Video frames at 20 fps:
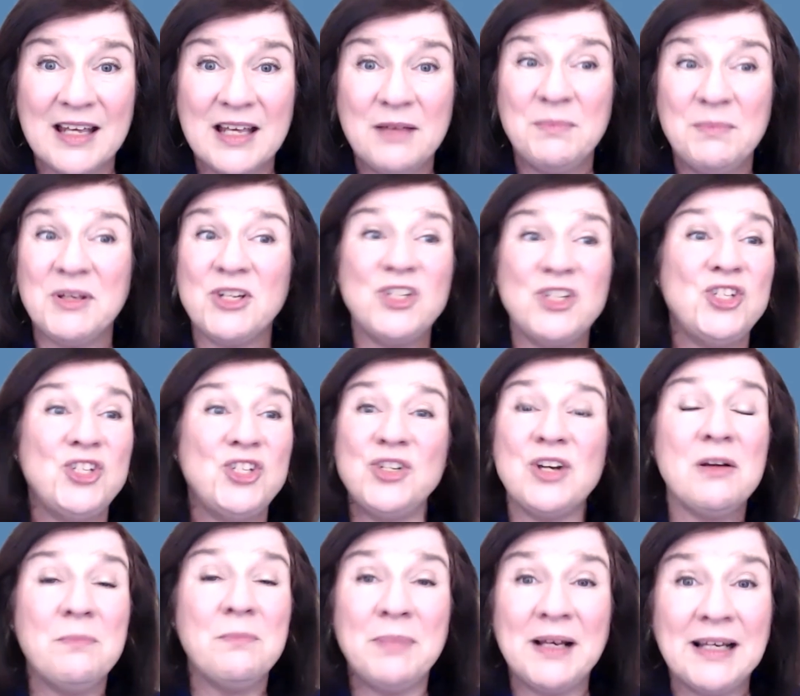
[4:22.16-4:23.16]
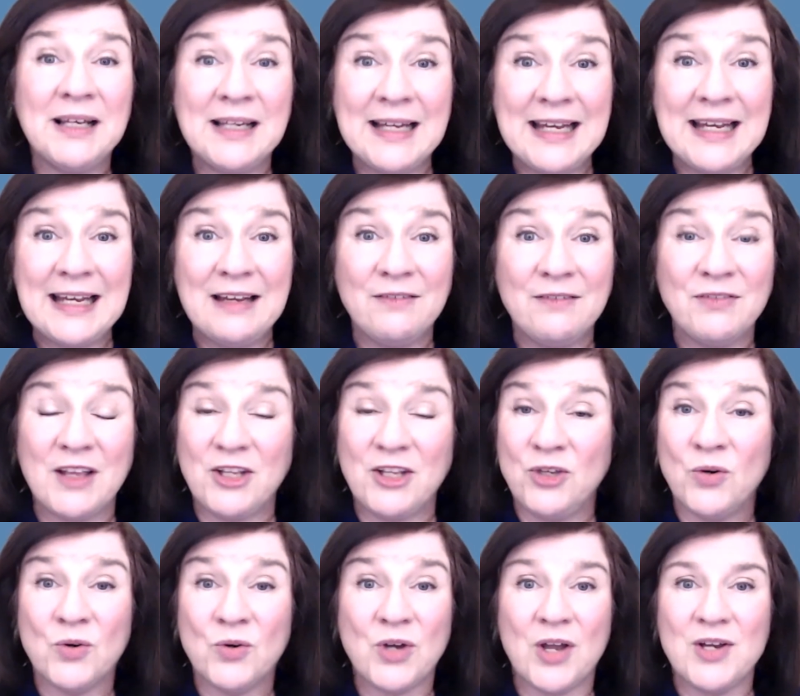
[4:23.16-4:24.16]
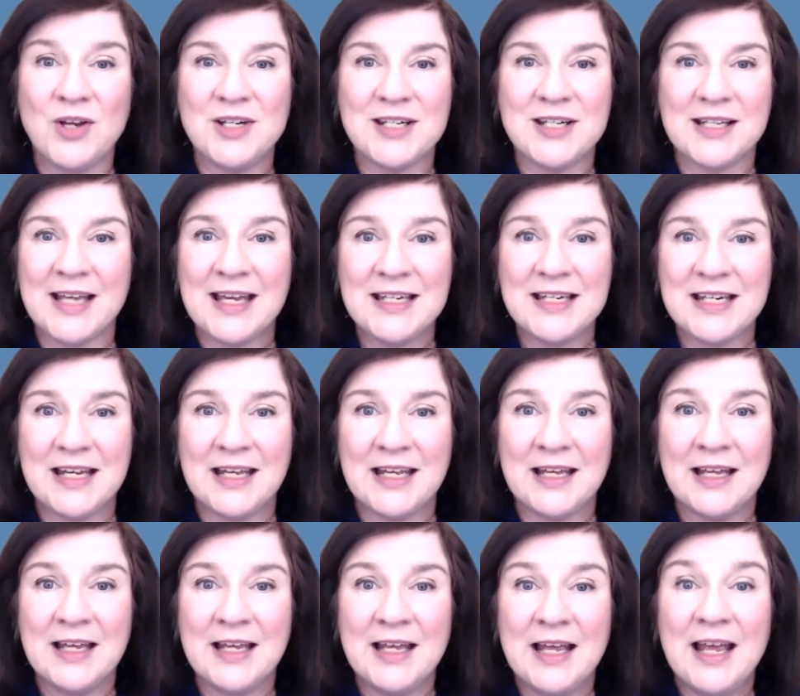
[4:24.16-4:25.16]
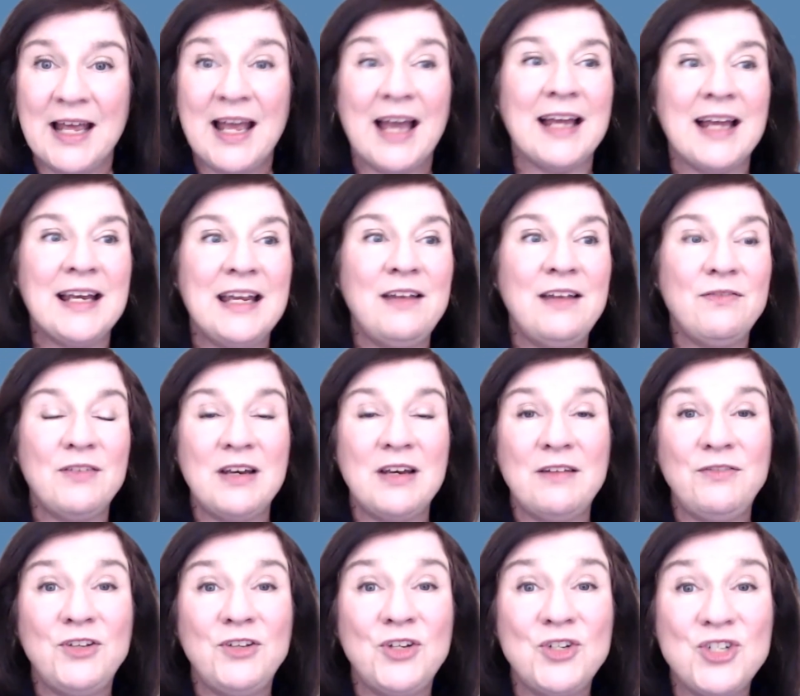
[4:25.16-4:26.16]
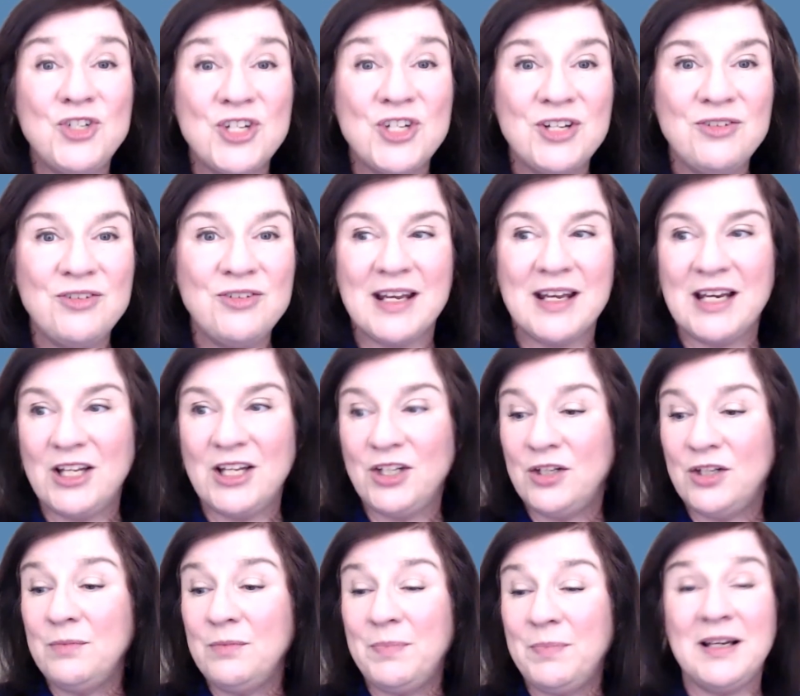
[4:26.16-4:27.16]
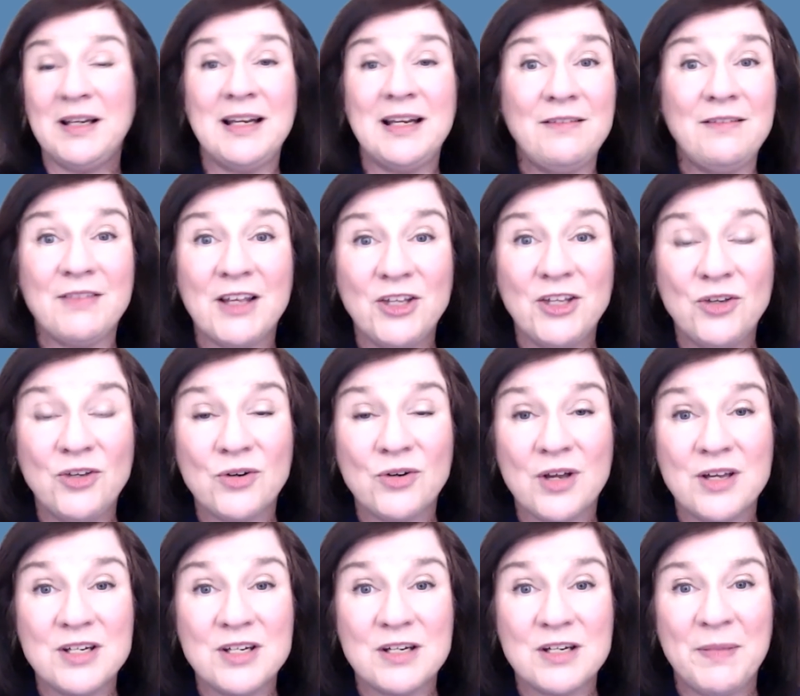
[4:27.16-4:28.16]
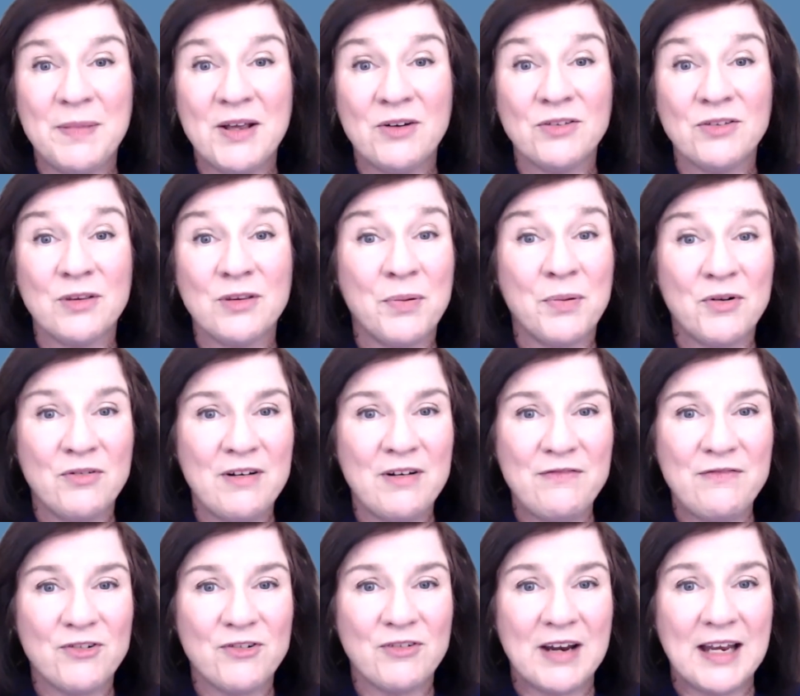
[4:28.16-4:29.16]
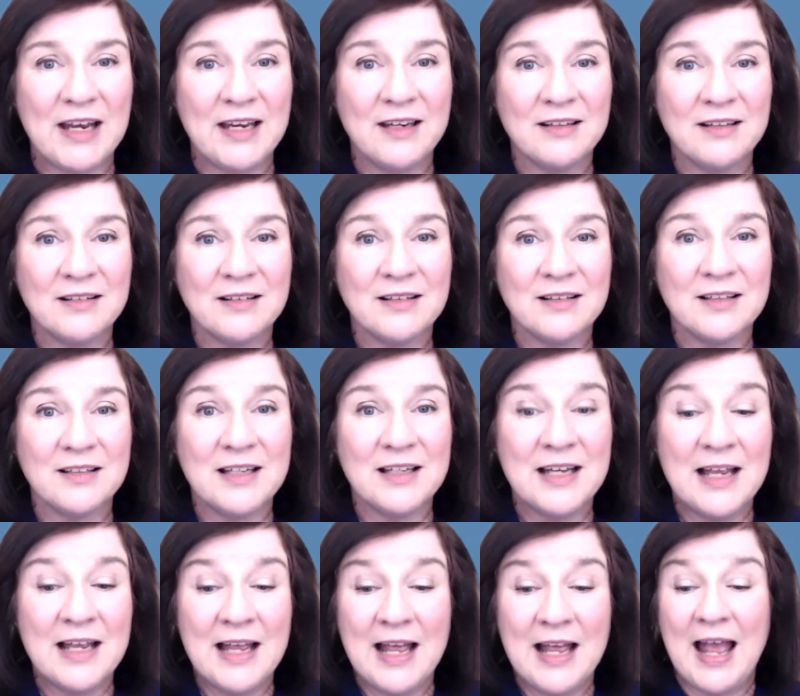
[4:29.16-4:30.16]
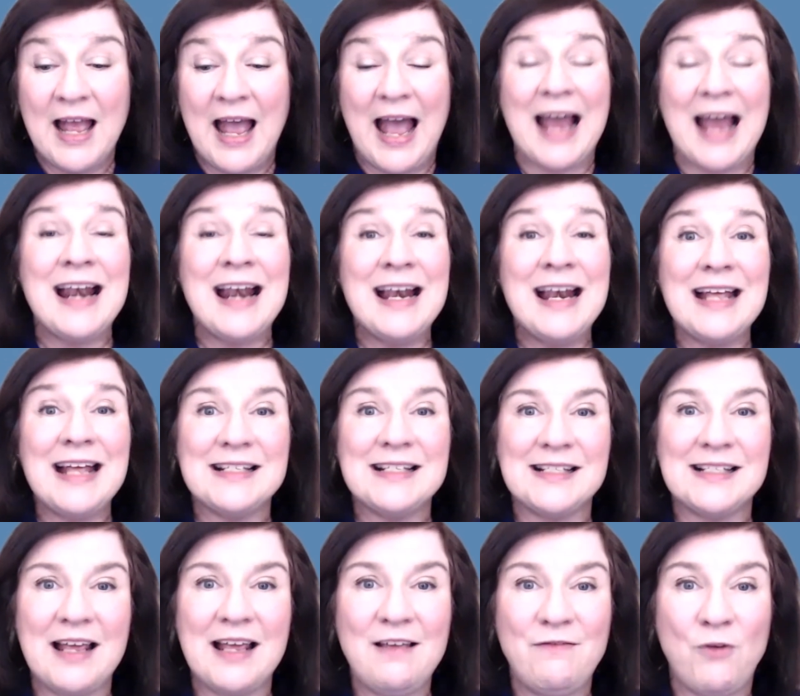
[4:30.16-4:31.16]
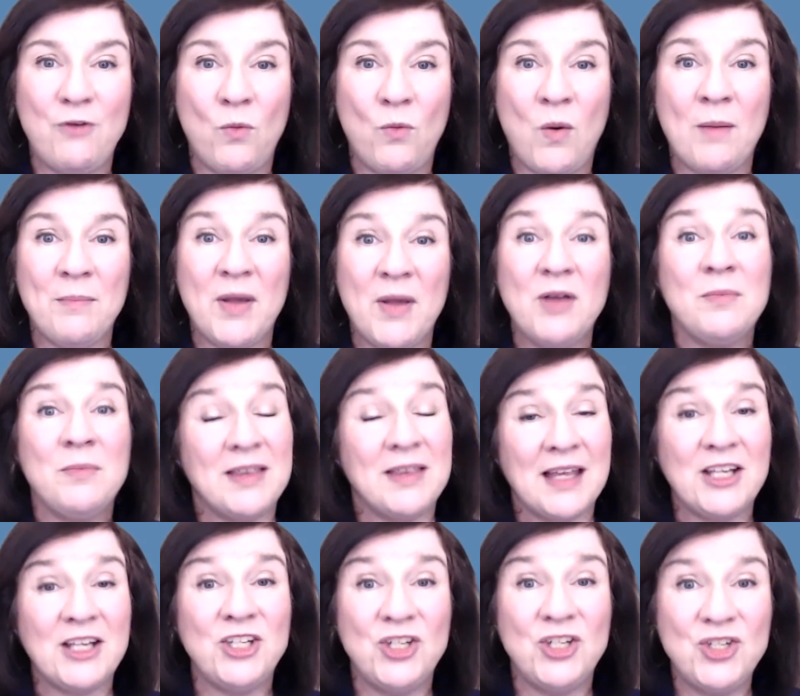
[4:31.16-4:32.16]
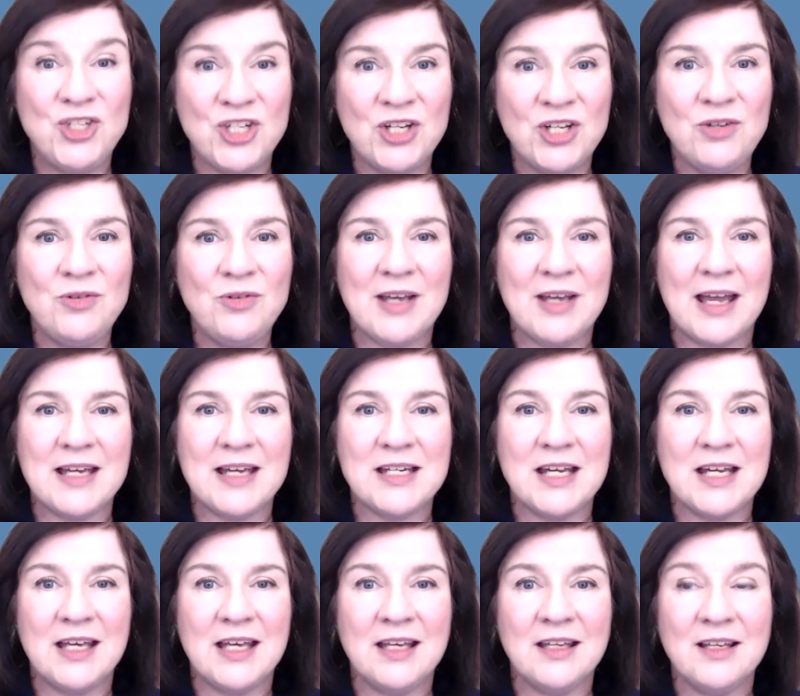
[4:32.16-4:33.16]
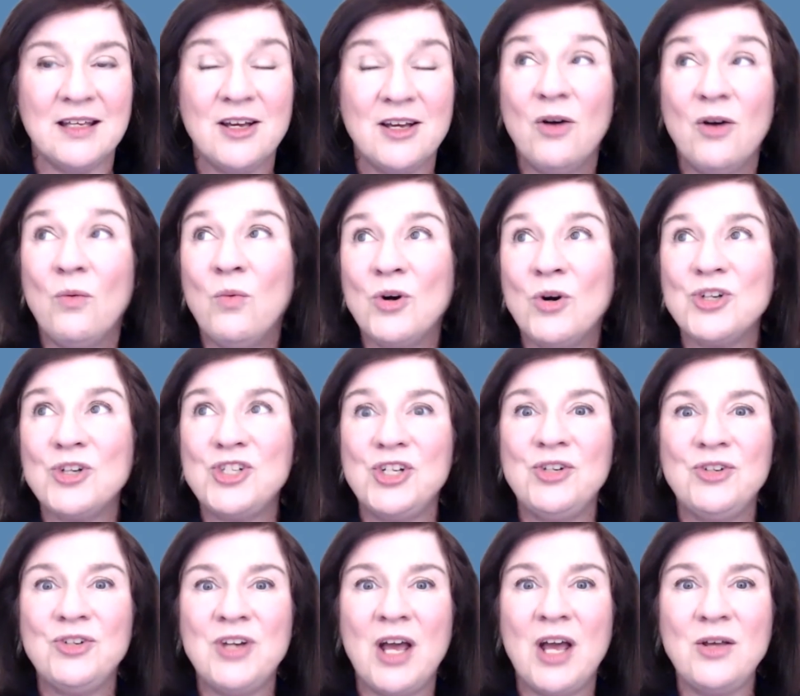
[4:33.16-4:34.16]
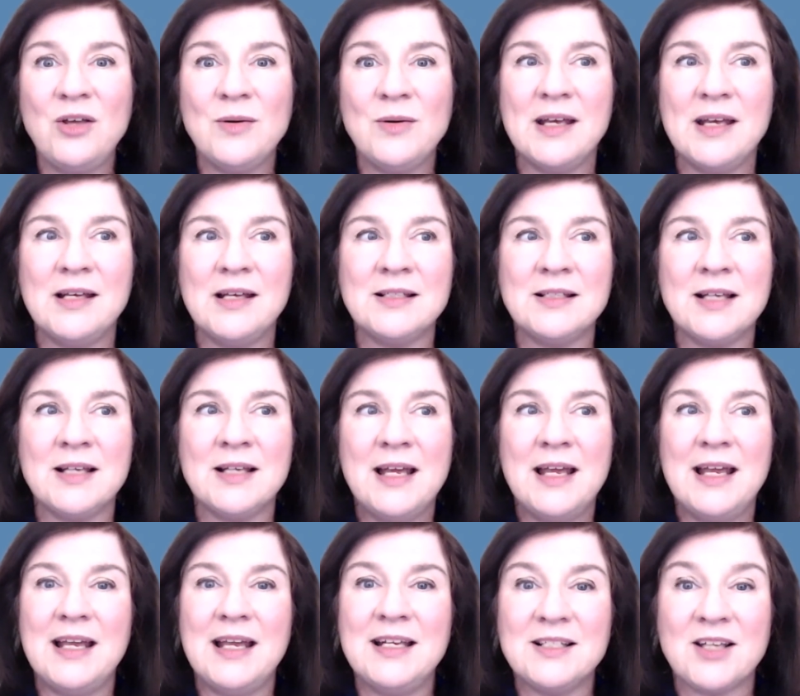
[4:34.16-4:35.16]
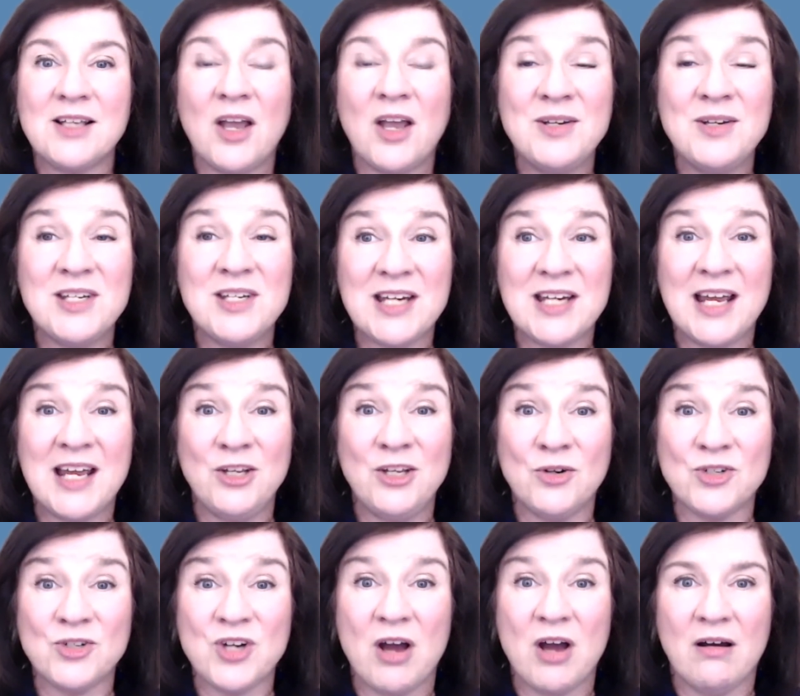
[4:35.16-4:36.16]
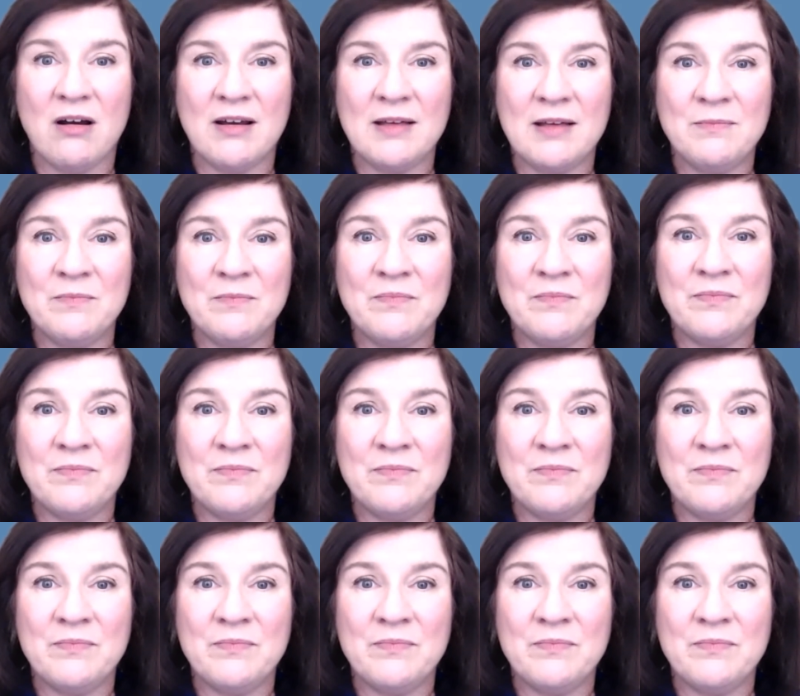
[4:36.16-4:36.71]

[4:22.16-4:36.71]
because you don't believe that you're going to get it. And even if you do get it, you believe that you're going to be on the periphery. And let's say for one moment that you do get it, what you know is it's going to take your time